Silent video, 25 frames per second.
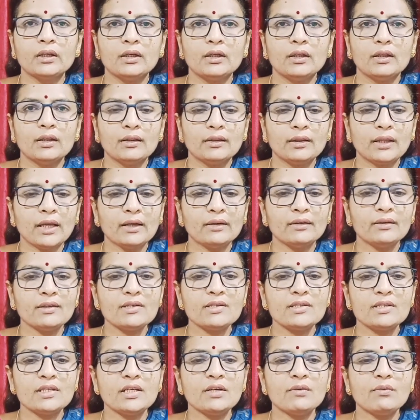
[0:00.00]
that the
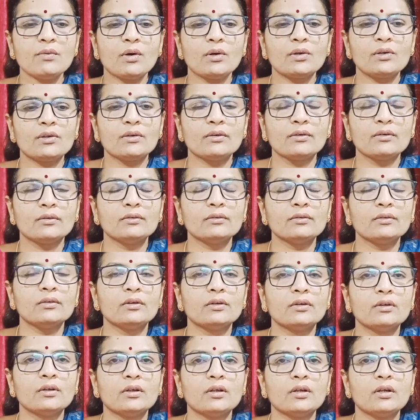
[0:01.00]
sea water
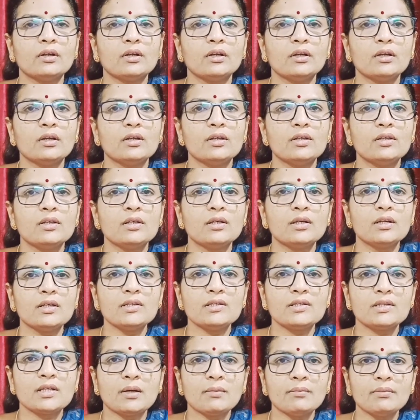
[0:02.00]
is
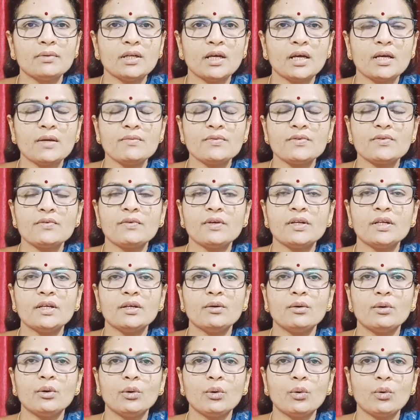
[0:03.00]
sometimes very
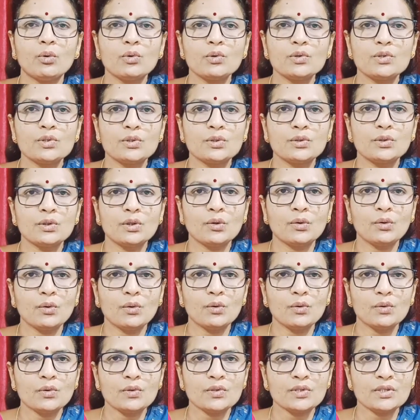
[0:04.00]
close to the
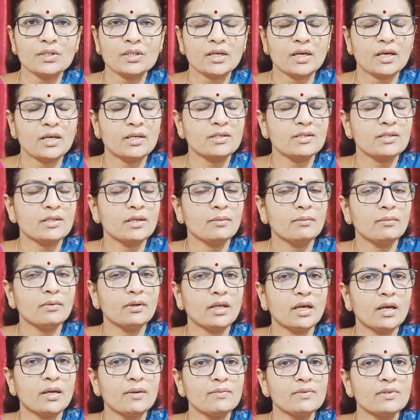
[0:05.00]
coast and
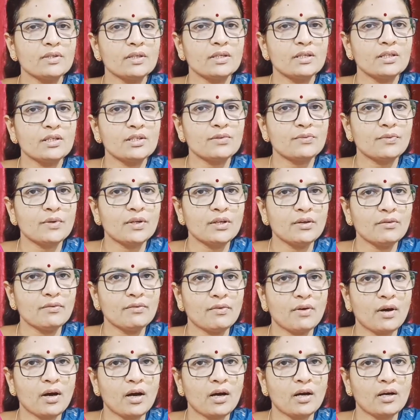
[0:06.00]
sometimes it is very
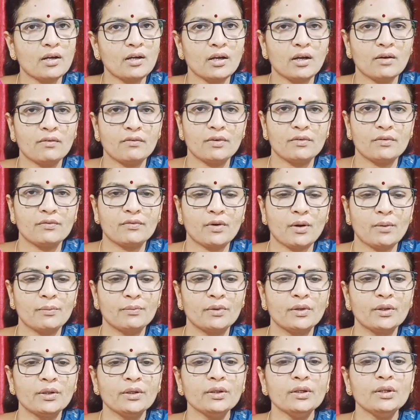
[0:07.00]
far away from
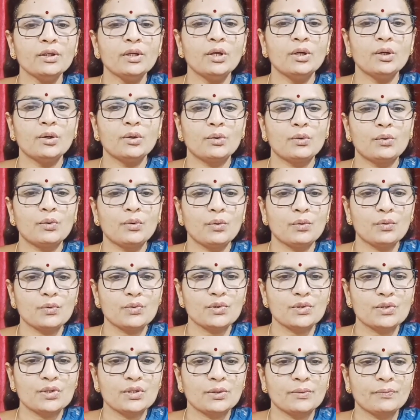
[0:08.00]
the
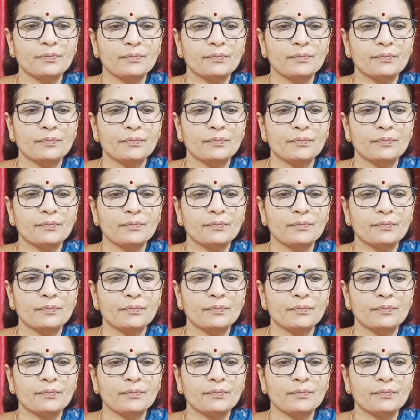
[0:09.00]
coast.